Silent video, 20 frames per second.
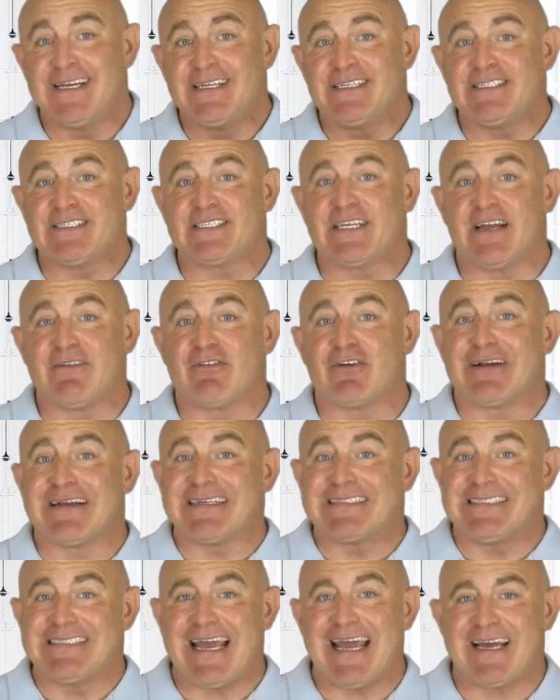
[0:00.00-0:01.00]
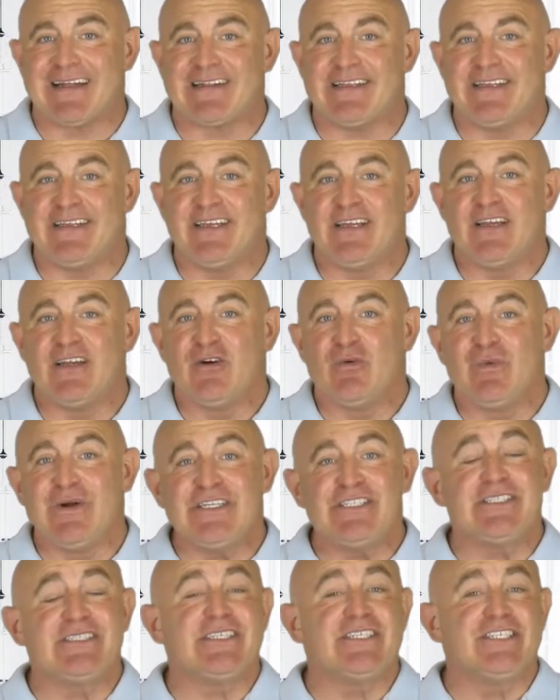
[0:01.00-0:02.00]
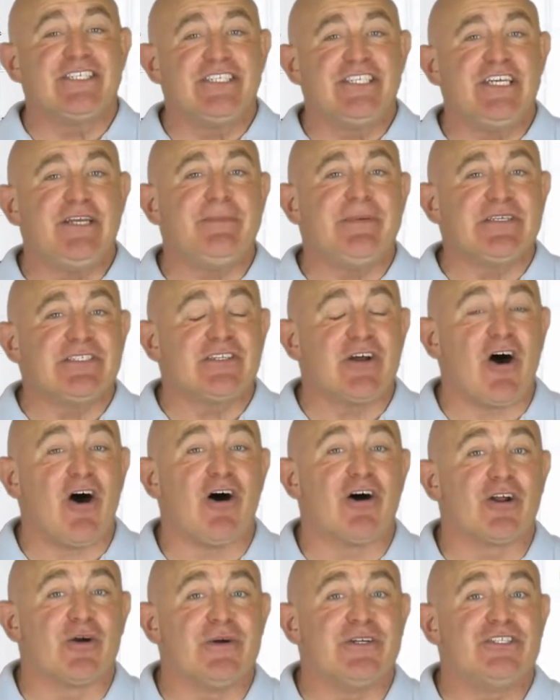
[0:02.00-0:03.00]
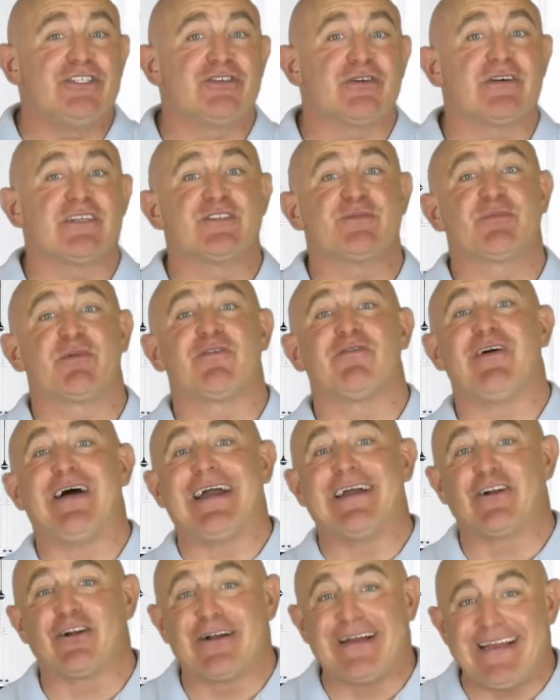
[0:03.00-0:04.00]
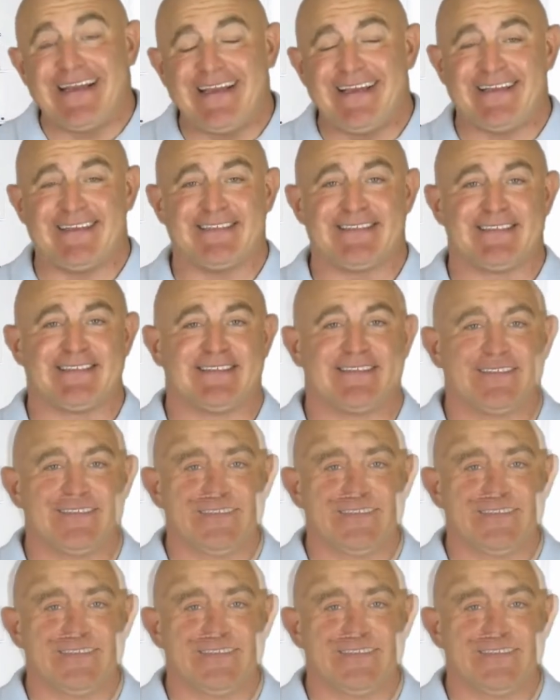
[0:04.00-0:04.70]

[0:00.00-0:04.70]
discover exactly which the cheapest auto insurance provider is.